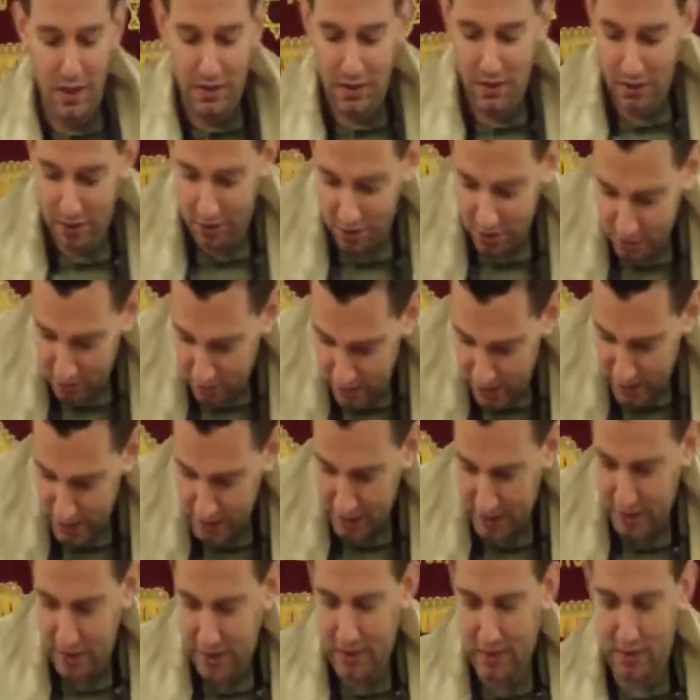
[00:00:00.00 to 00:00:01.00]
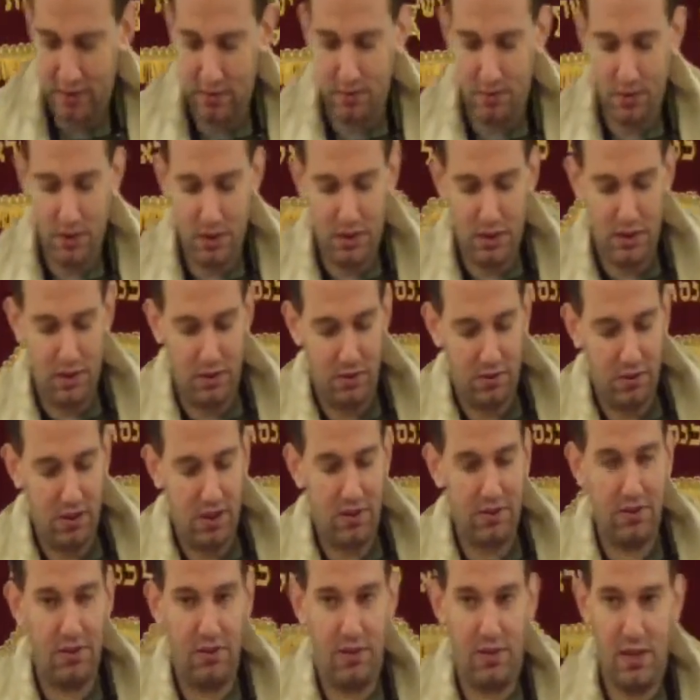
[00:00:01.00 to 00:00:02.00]
this tractate, which
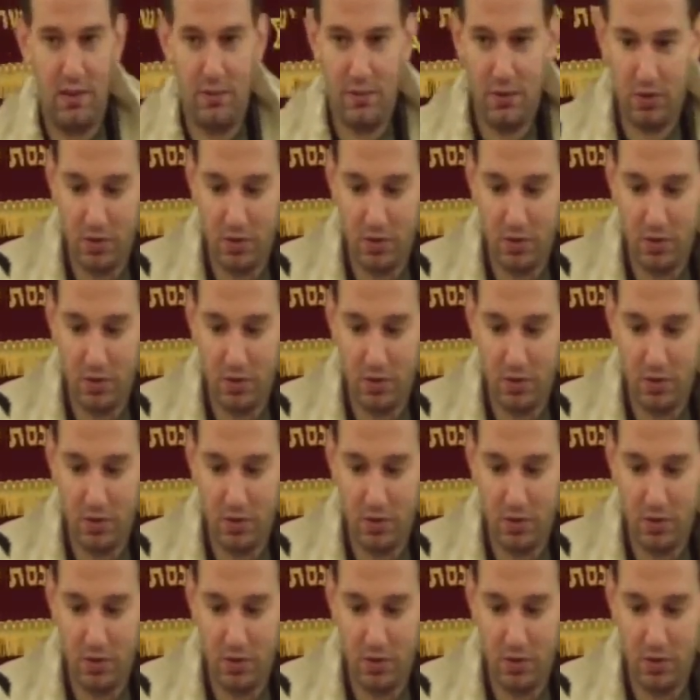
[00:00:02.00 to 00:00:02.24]
discusses them,